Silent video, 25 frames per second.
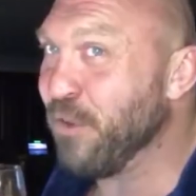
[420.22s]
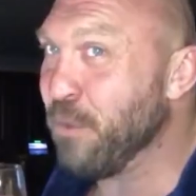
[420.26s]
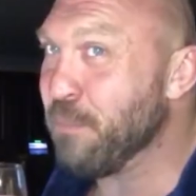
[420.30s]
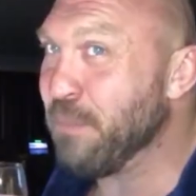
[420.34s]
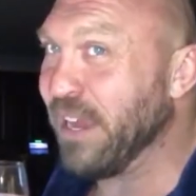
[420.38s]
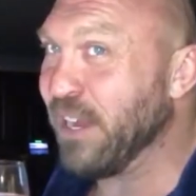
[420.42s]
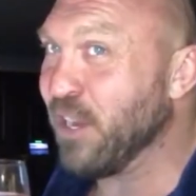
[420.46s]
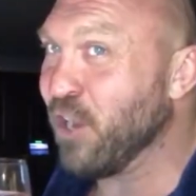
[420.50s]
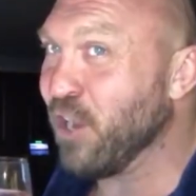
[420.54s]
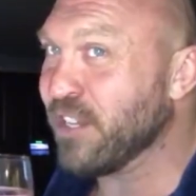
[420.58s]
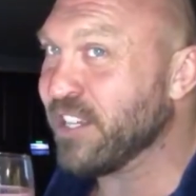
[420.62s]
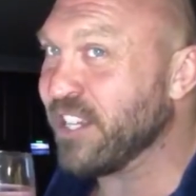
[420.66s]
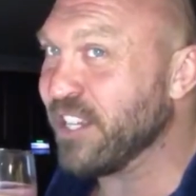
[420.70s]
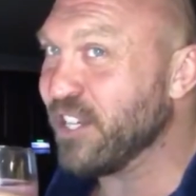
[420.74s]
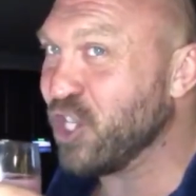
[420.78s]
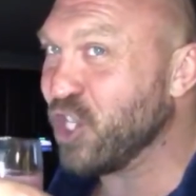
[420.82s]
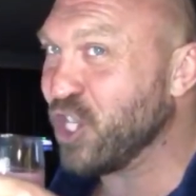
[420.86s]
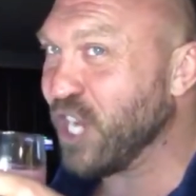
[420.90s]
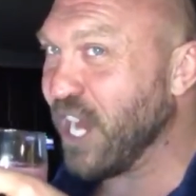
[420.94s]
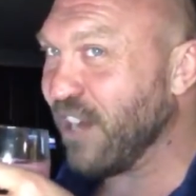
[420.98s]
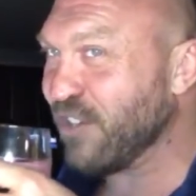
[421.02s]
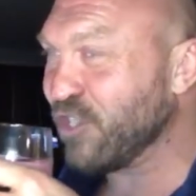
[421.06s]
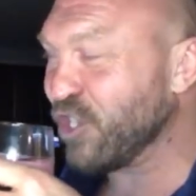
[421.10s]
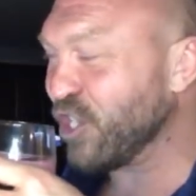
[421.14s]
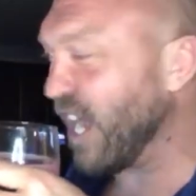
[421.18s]
for meat hooks and
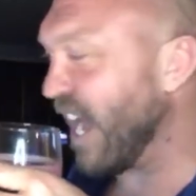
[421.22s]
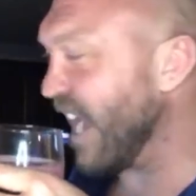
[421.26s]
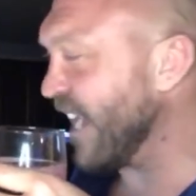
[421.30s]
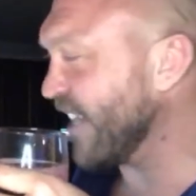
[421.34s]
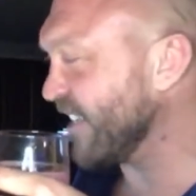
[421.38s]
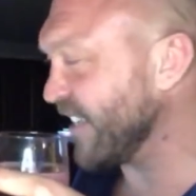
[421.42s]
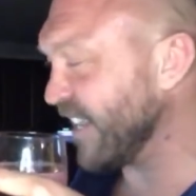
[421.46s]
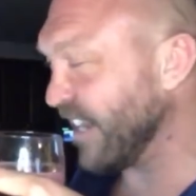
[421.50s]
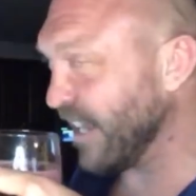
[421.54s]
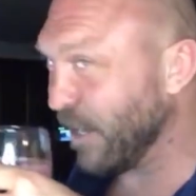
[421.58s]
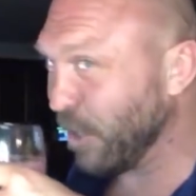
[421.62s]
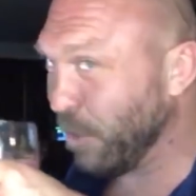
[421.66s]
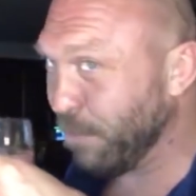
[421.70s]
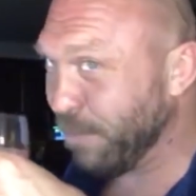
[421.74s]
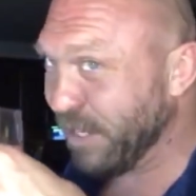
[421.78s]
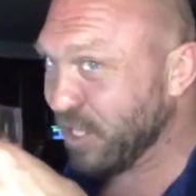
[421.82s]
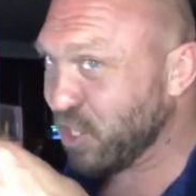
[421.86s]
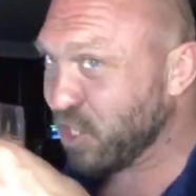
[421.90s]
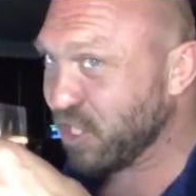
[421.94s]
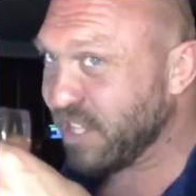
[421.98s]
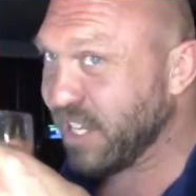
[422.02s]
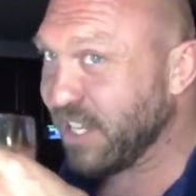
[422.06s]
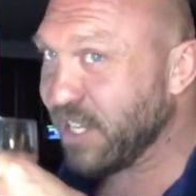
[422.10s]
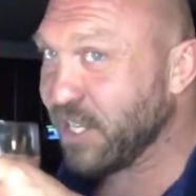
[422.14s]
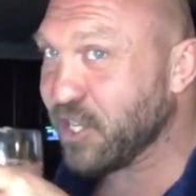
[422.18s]
shell shocks to little
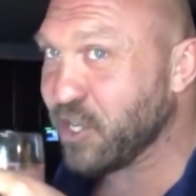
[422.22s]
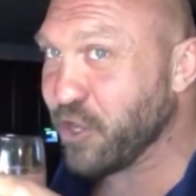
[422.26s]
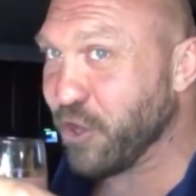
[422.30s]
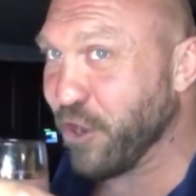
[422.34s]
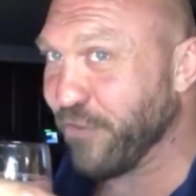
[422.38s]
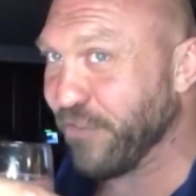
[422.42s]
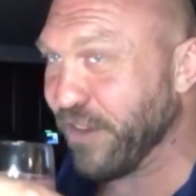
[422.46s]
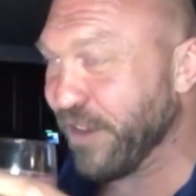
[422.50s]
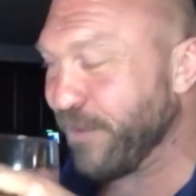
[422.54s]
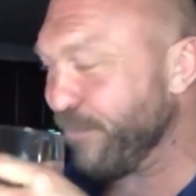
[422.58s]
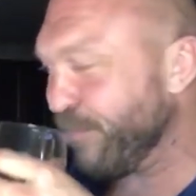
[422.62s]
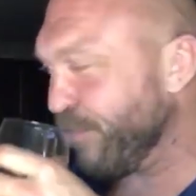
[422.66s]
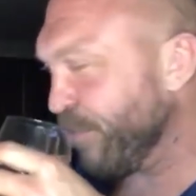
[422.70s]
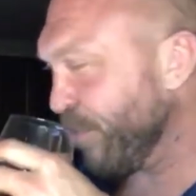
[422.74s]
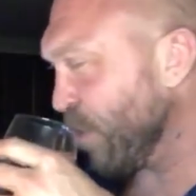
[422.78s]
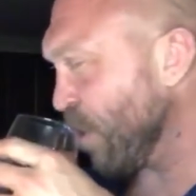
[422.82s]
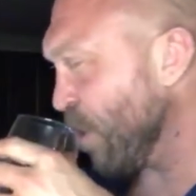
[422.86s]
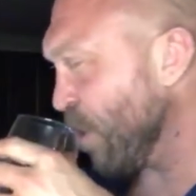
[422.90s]
bitches that deserve it.